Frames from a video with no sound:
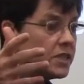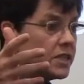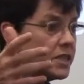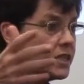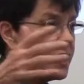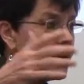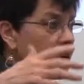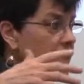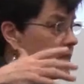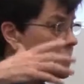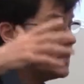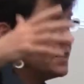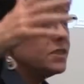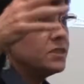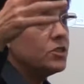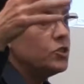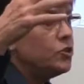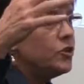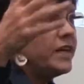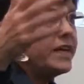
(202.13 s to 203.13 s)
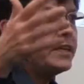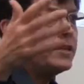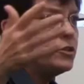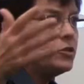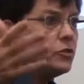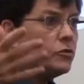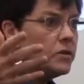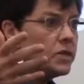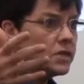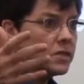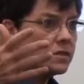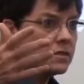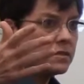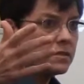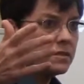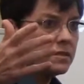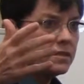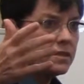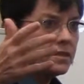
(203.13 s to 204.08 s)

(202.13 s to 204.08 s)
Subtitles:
and the guy says, you can't do this.